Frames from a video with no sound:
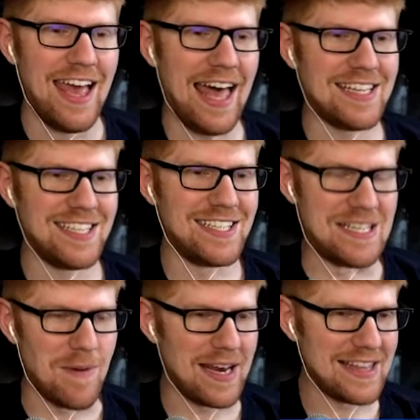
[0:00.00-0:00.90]
I didn't
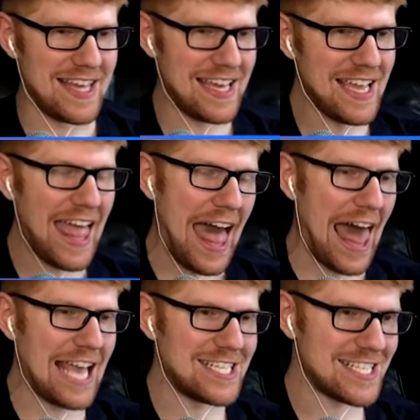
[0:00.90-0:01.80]
do anything.
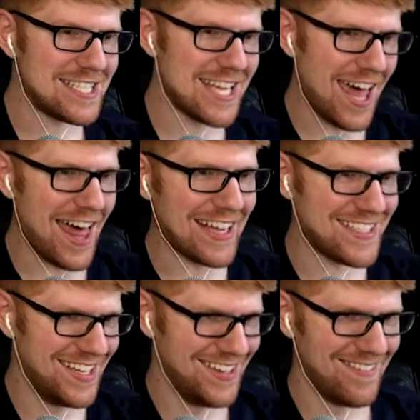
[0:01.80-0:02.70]
I just
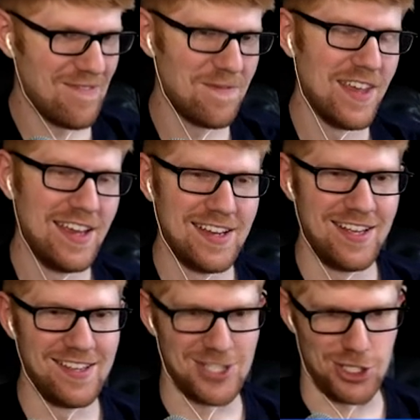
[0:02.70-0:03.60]
talked.
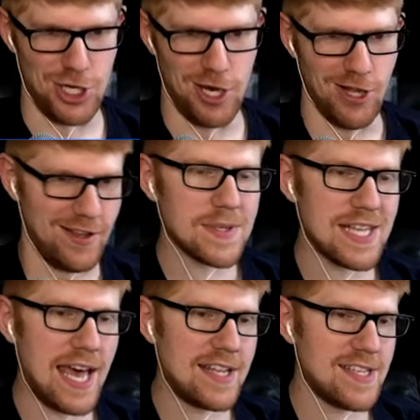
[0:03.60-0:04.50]
Still.
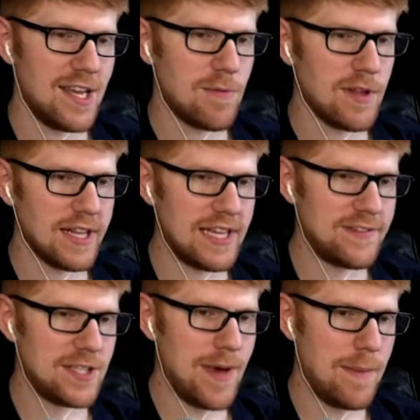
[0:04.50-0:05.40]
Besides, it really
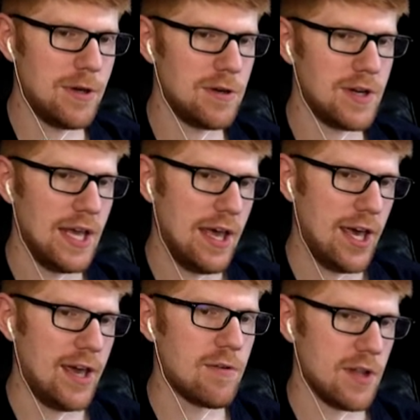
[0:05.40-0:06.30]
lifted my mood.
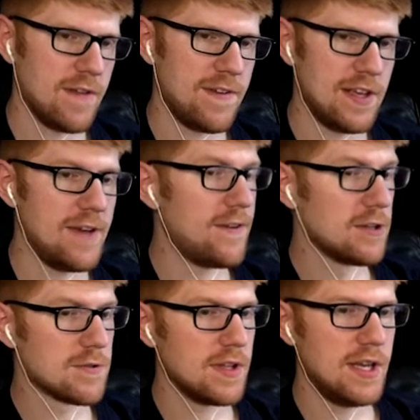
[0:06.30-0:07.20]
It
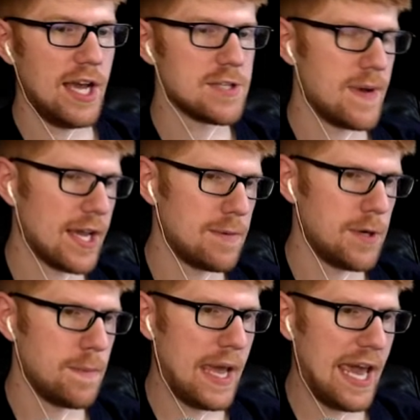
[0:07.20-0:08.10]
feels really nice when I can
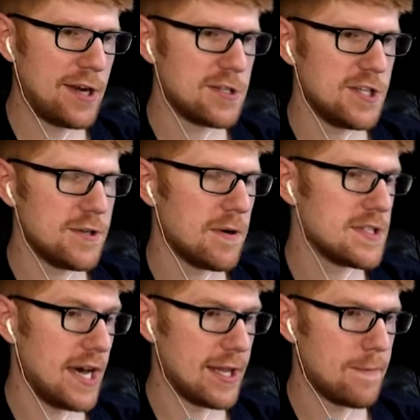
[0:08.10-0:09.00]
put my energy
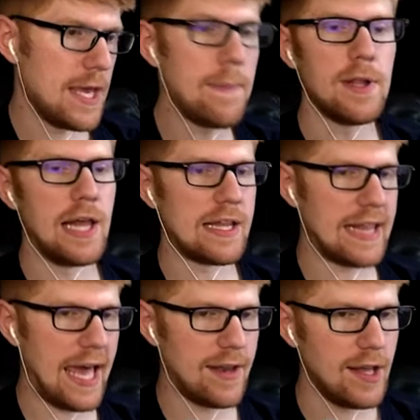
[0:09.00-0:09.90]
towards other people like
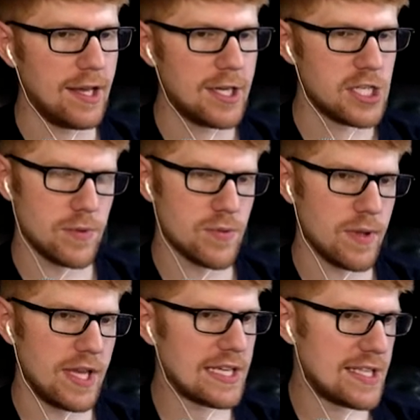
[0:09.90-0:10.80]
that. She was
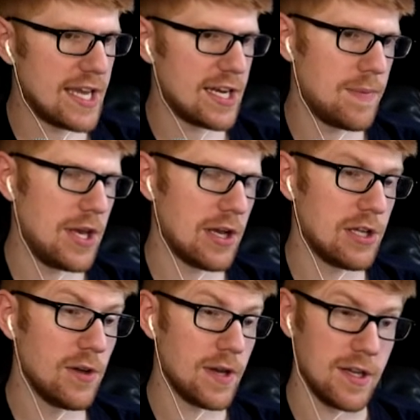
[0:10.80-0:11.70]
really excited to be
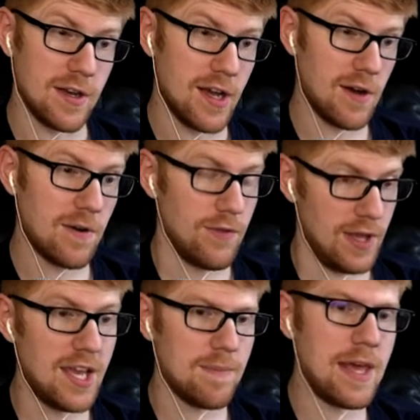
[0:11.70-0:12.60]
included, you know?
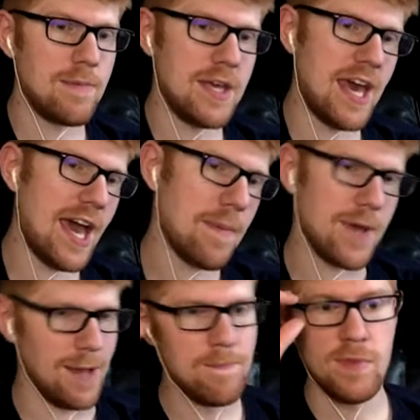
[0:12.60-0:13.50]
It made me happy.